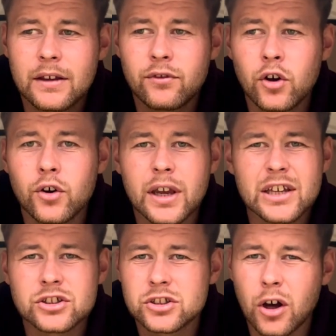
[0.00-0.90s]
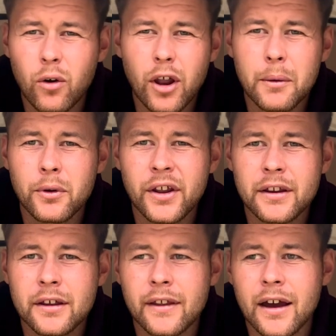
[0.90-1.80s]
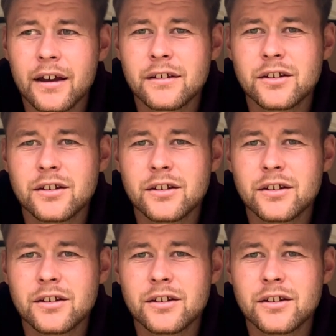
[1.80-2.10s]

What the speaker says: if the hook gets snarled up on any of that,